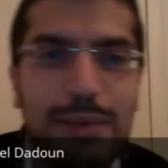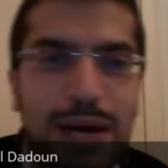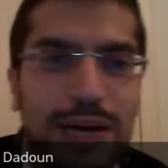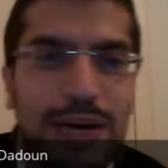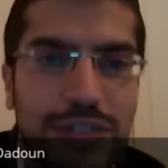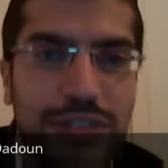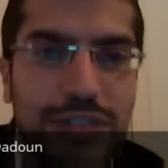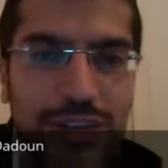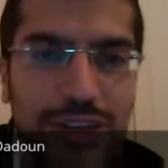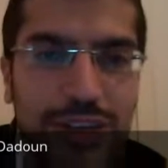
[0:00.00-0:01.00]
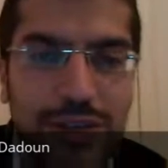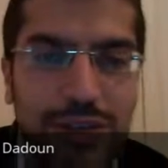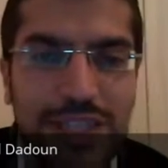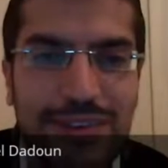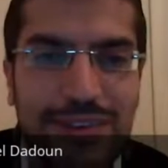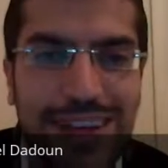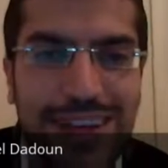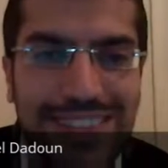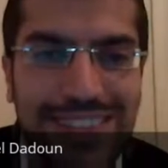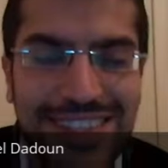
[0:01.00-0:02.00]
the Or HaChaim HaKadosh, he asks the
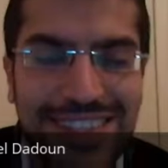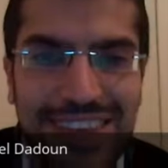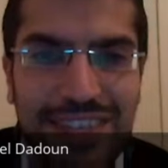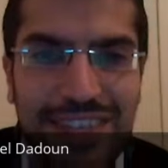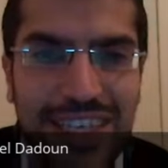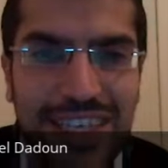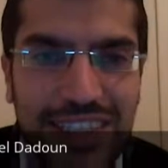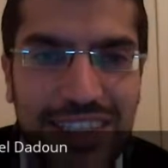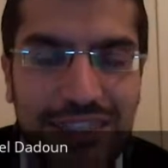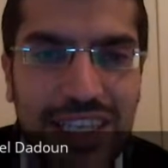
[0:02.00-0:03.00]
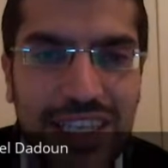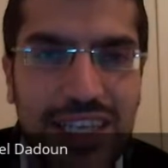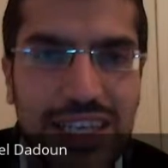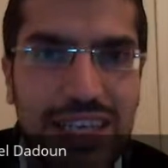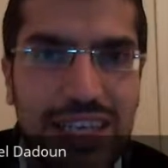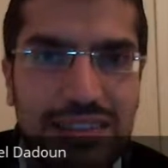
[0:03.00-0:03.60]
question, why does it say Vayehi?